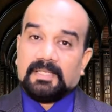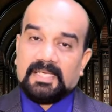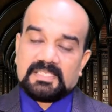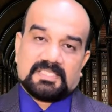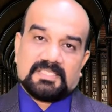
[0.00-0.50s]

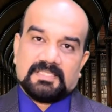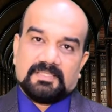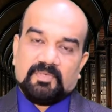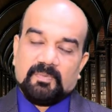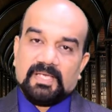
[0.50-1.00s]
Yes,
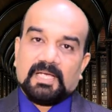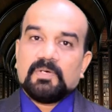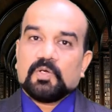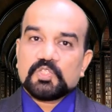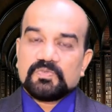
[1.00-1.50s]
we may come
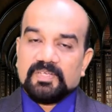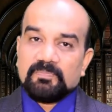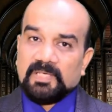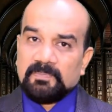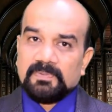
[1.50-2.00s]
across
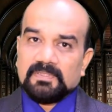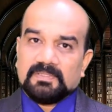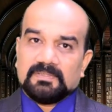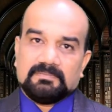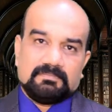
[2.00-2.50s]
when
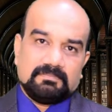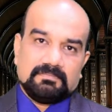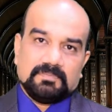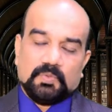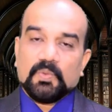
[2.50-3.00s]
people
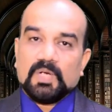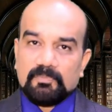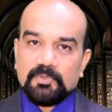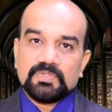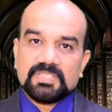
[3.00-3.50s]
who don't
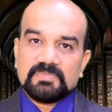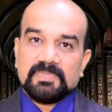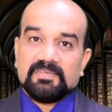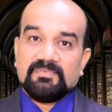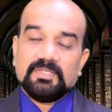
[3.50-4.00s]
abuse us,
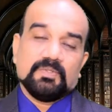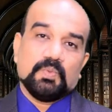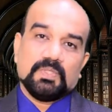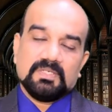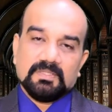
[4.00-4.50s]
but
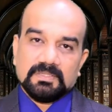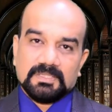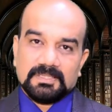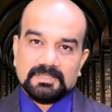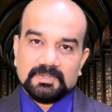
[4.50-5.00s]

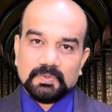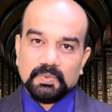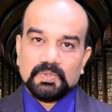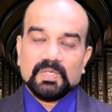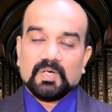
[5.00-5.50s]

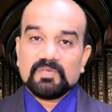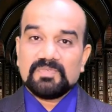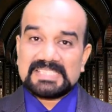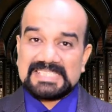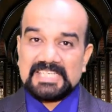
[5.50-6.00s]
who do a lot
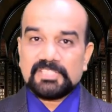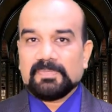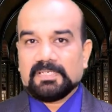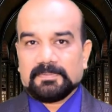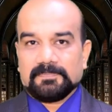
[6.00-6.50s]
of
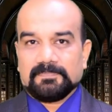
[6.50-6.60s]
discouragement,